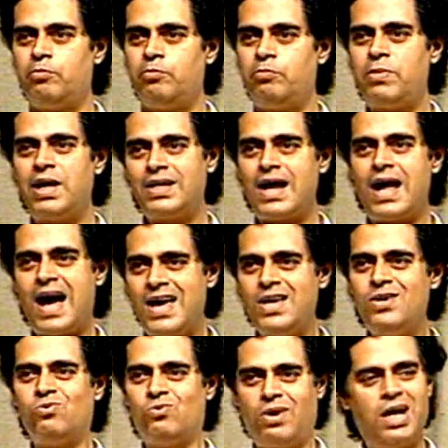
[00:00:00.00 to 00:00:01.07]
But I
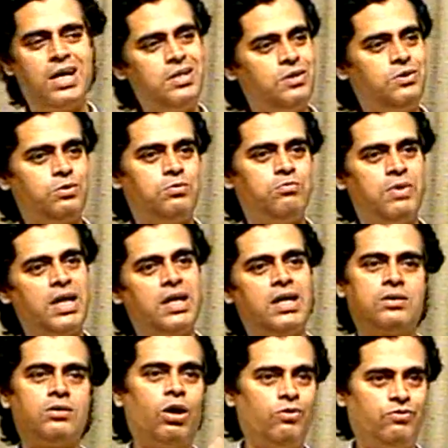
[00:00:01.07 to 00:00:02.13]
want to make it
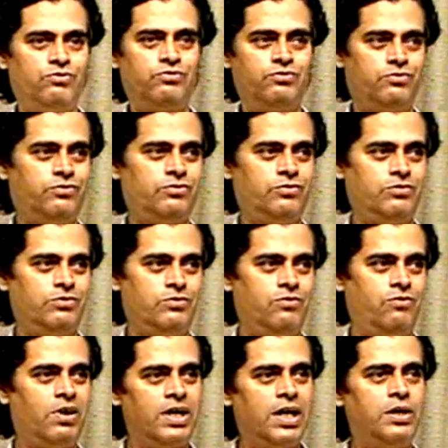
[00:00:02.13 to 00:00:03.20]
off.
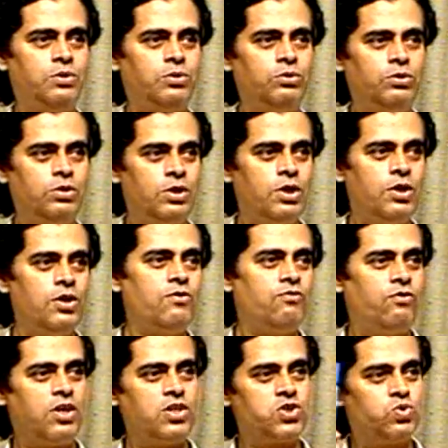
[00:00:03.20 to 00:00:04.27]
What I do,
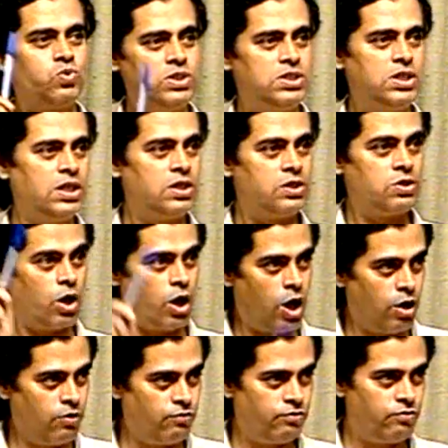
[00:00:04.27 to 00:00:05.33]
for switching it
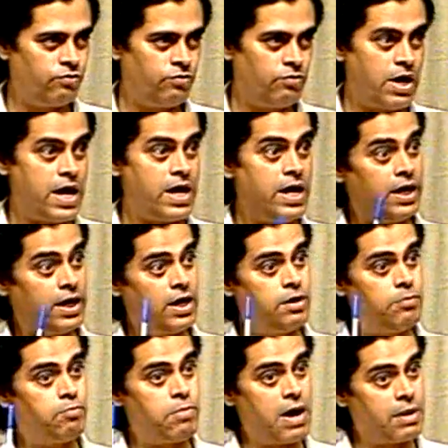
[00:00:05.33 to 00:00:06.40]
off, again
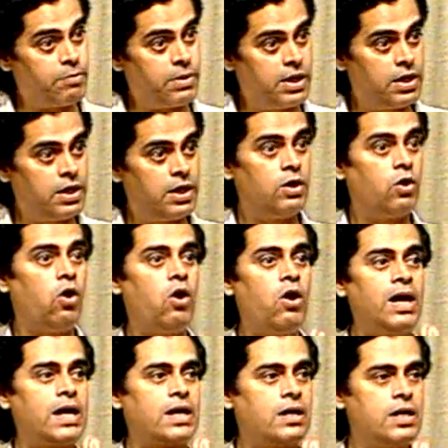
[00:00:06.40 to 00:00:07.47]
permanently or
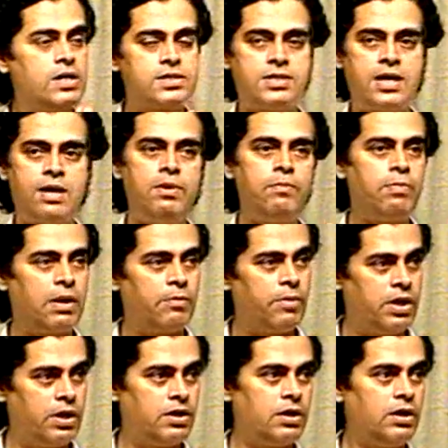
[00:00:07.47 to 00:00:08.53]
at least
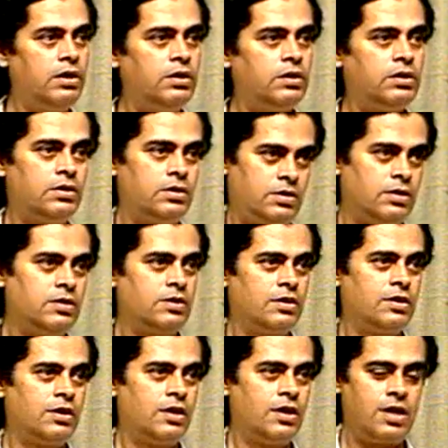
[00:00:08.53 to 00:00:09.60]
semi-permanently,
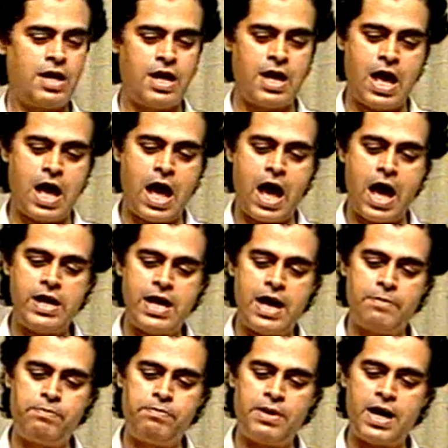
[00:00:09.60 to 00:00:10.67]
I
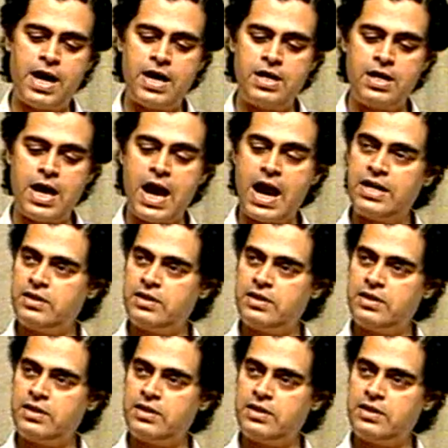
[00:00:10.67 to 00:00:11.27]
apply at